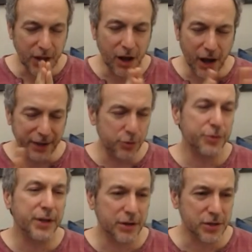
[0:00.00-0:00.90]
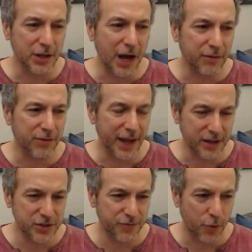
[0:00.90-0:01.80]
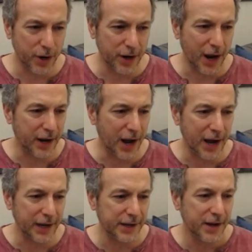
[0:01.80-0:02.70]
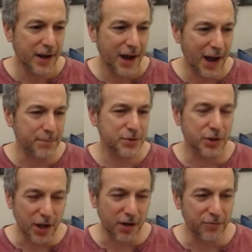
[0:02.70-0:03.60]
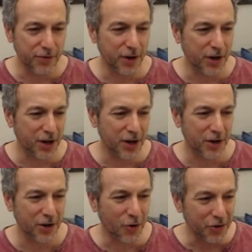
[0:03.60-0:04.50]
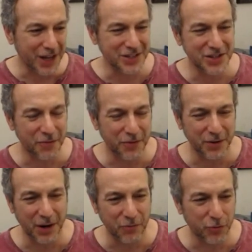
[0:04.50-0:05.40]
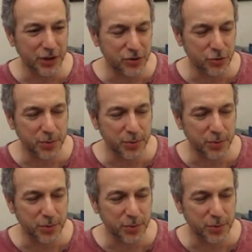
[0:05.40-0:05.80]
uh, I do think there's a lot of legs for it. And I happen to love uh, all that stuff and, and really do